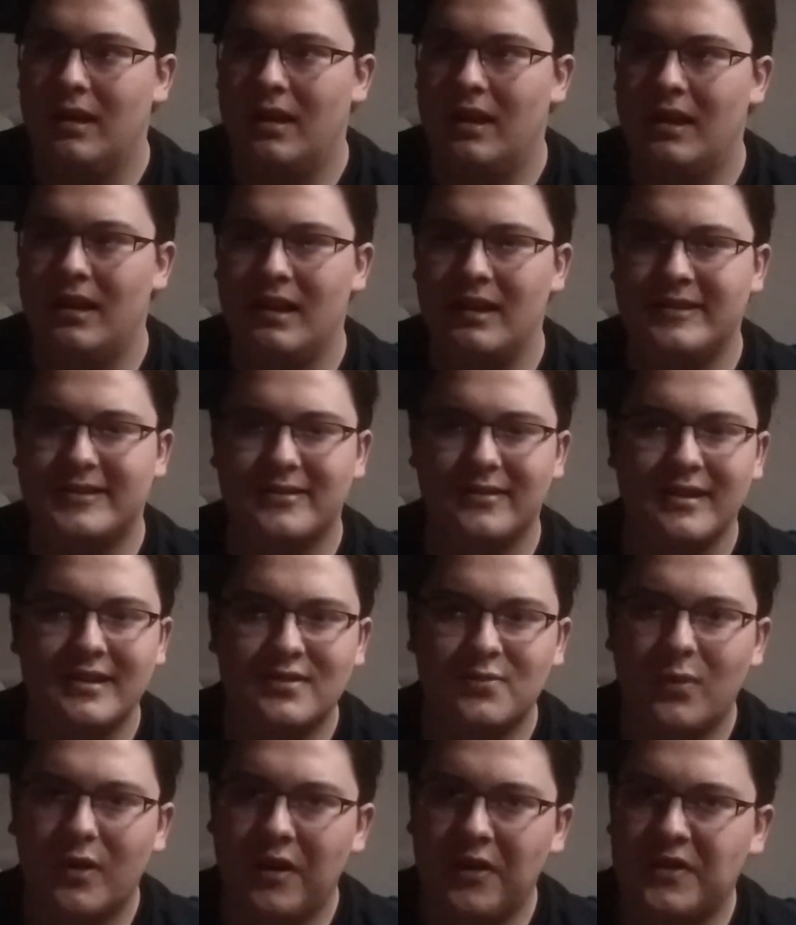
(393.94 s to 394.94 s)

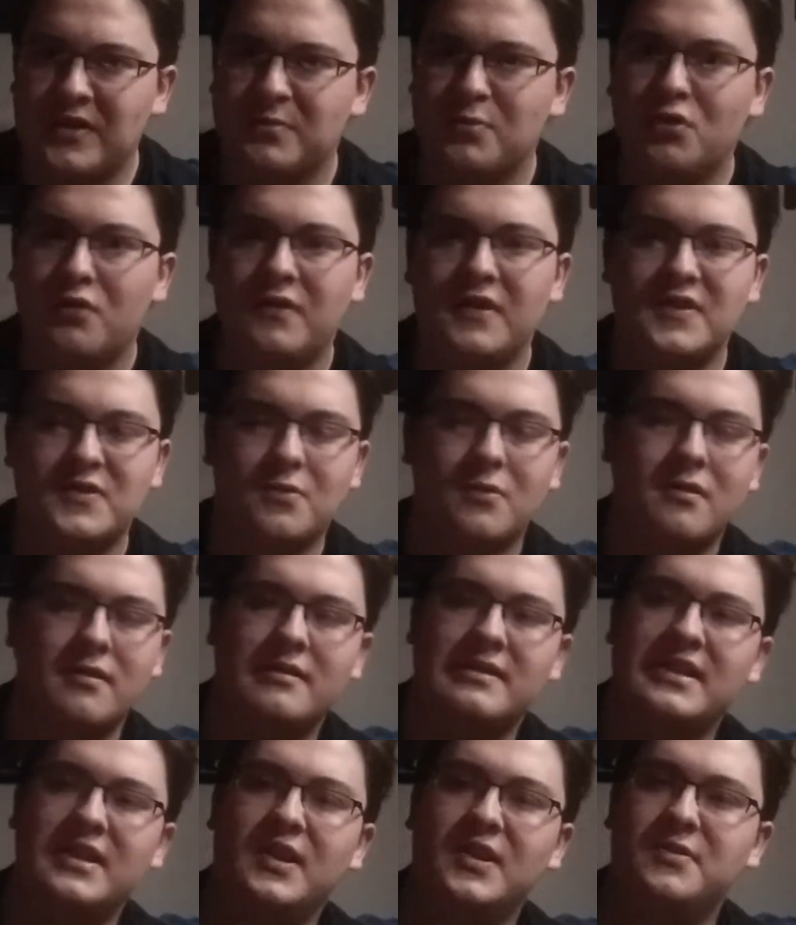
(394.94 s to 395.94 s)
It's one of those movies where
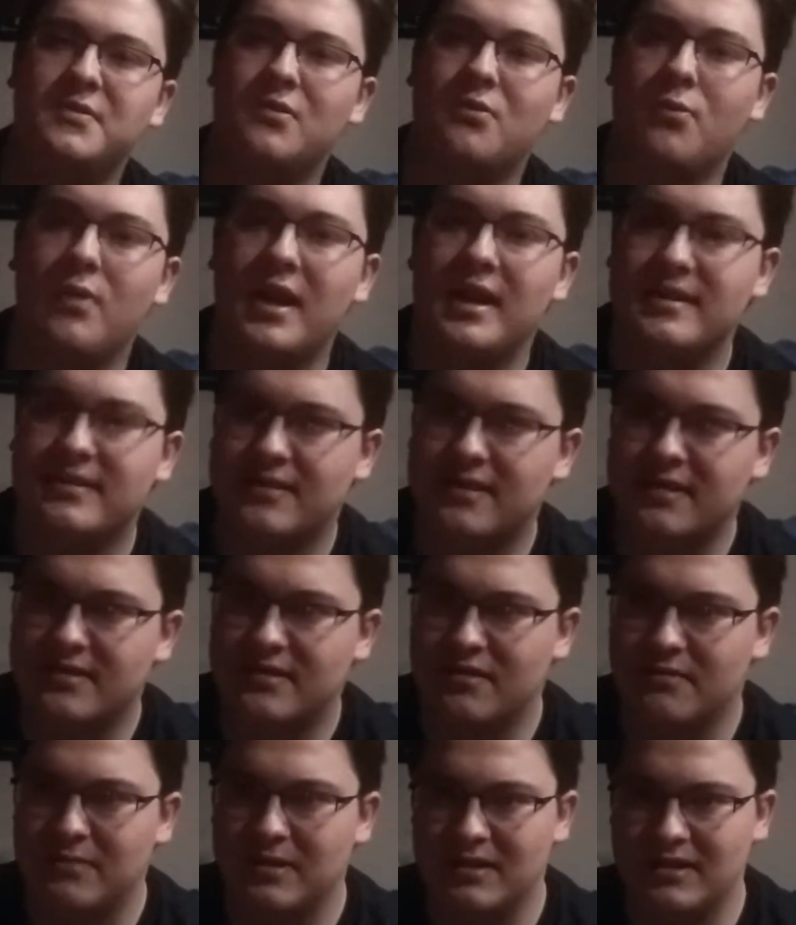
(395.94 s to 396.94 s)
it deals with
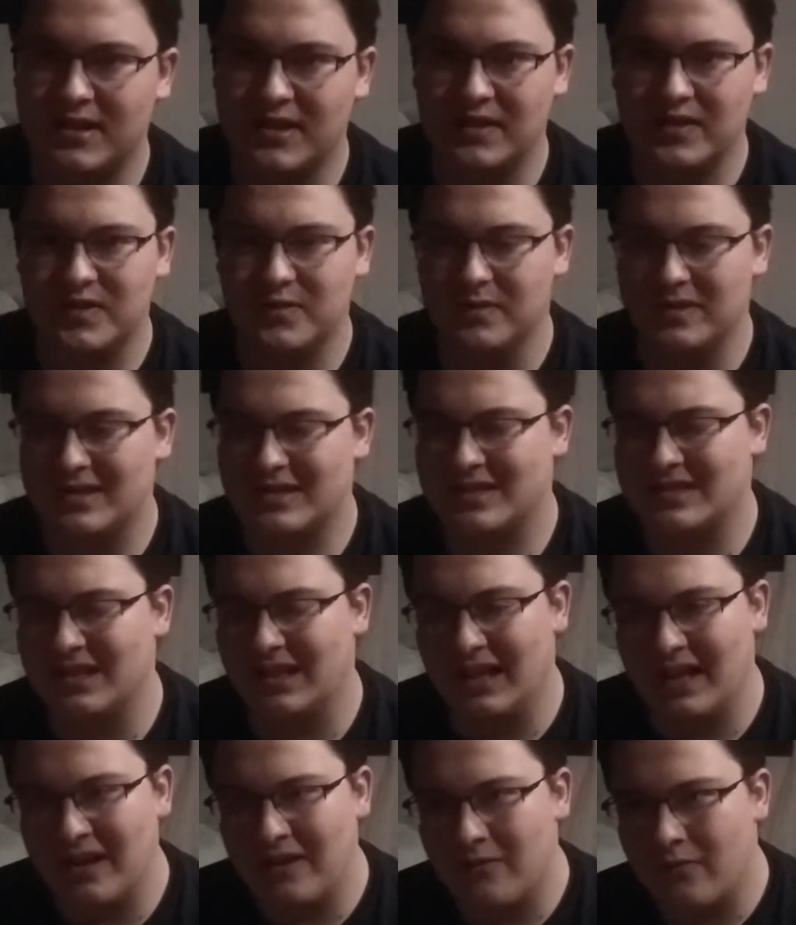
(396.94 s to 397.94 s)
racism, it deals with
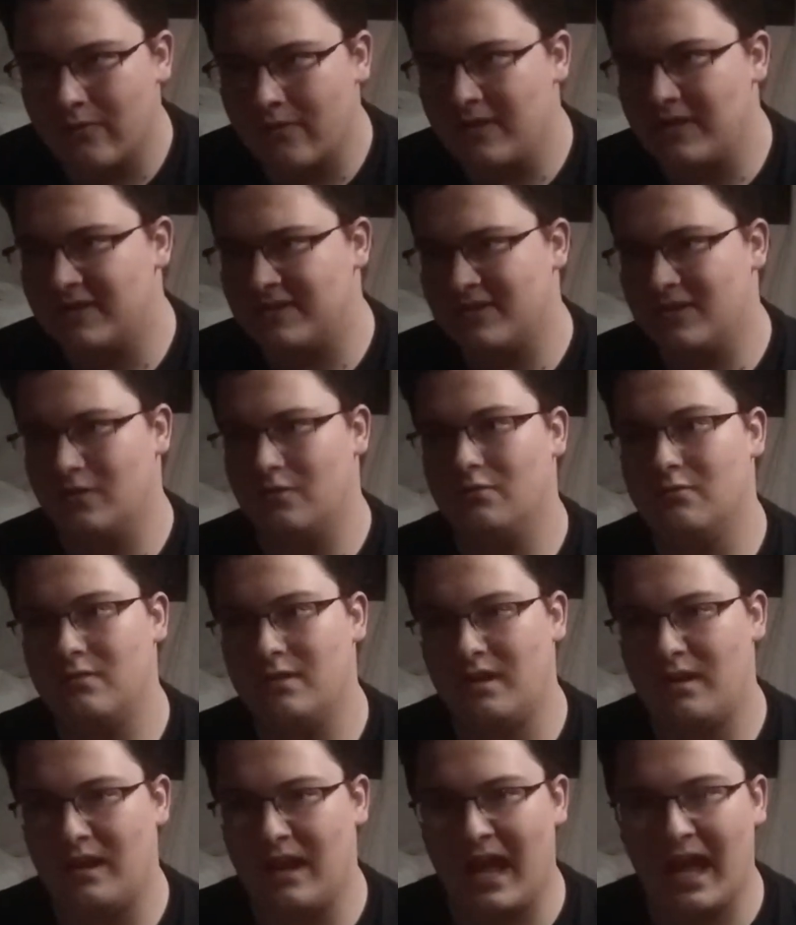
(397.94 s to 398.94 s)
slavery, so
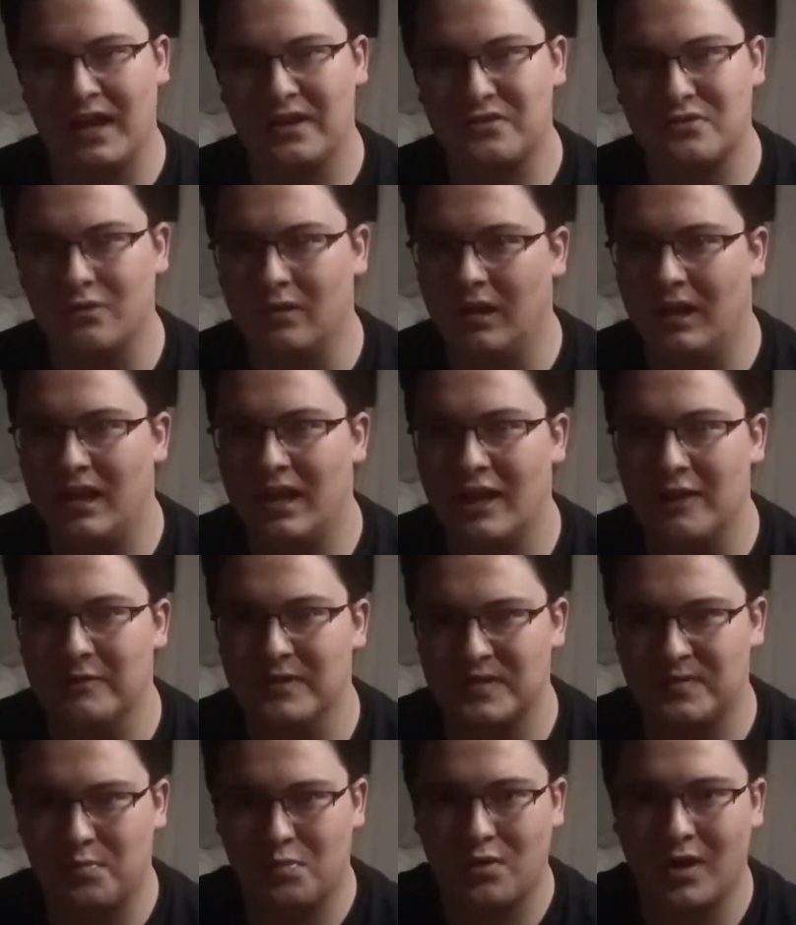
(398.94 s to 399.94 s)
naturally it
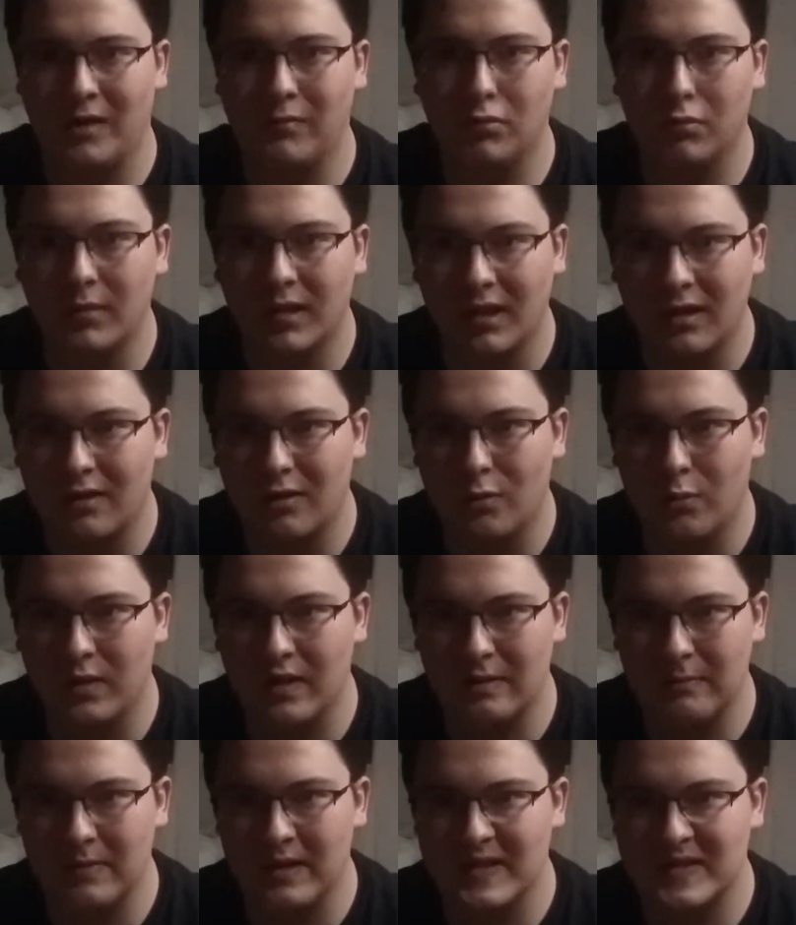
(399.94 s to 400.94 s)
was probably going to
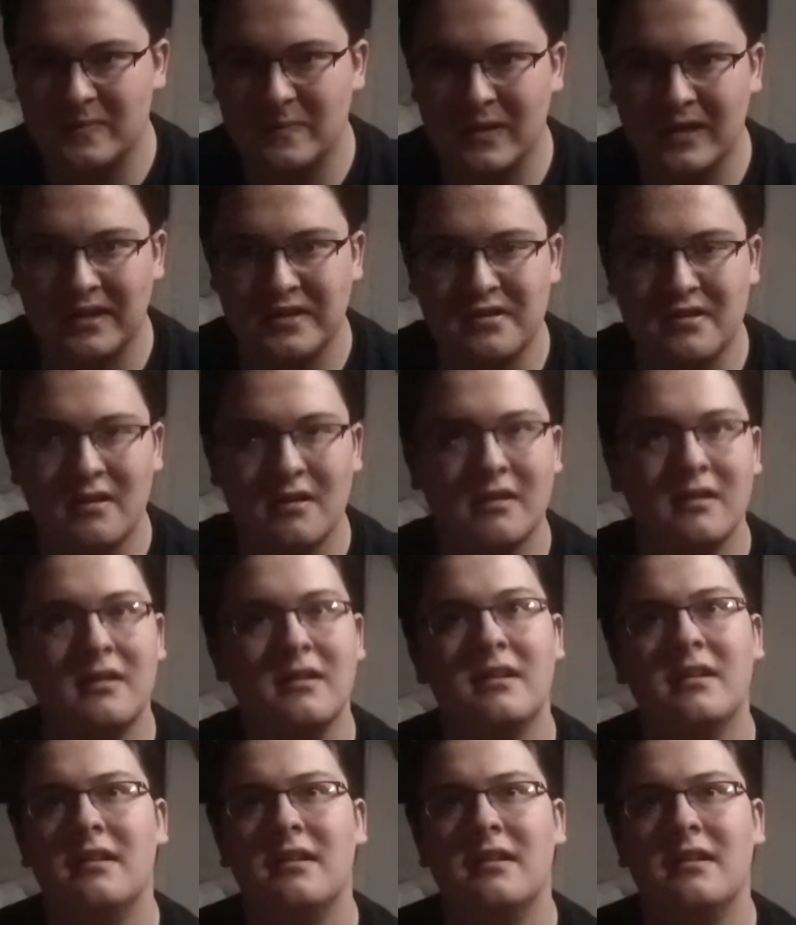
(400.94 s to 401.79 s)
win Best Picture.